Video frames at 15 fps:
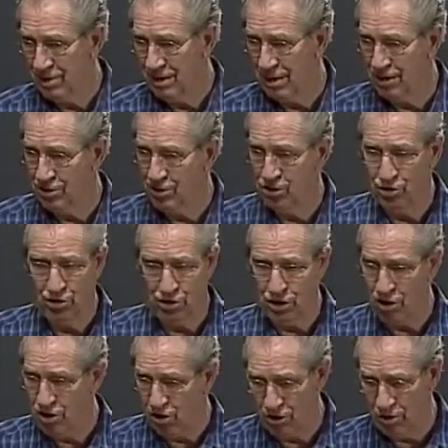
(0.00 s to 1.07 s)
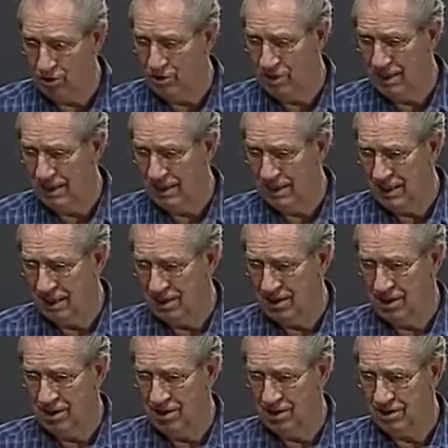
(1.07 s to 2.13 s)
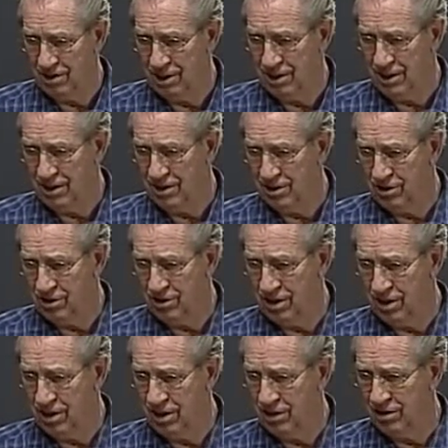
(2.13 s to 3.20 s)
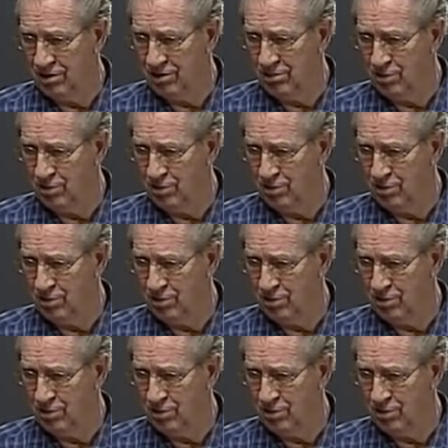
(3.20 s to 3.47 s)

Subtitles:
It's Jehovah. And so they